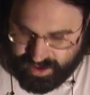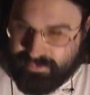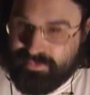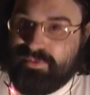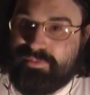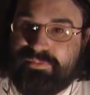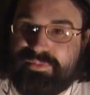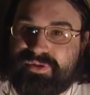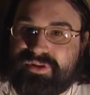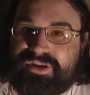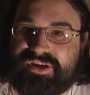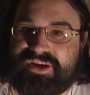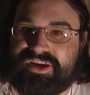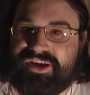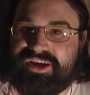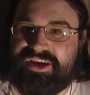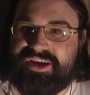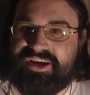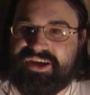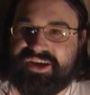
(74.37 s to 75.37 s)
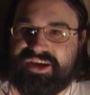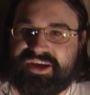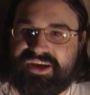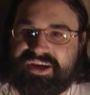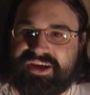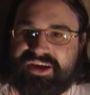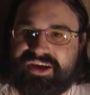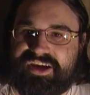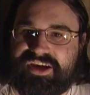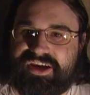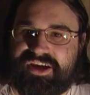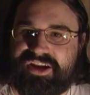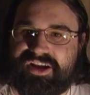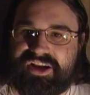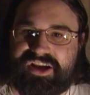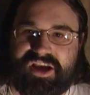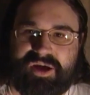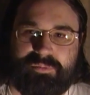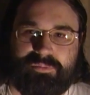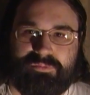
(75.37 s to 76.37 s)
probably
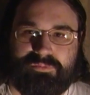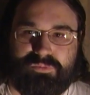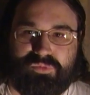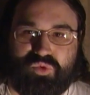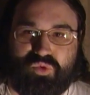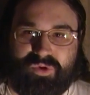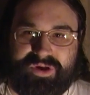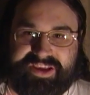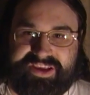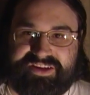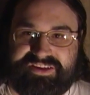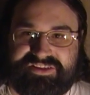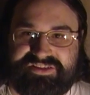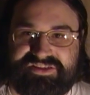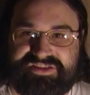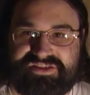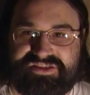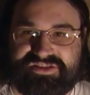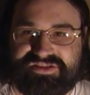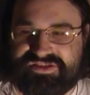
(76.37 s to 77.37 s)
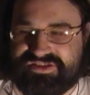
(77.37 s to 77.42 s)
in a couple weeks.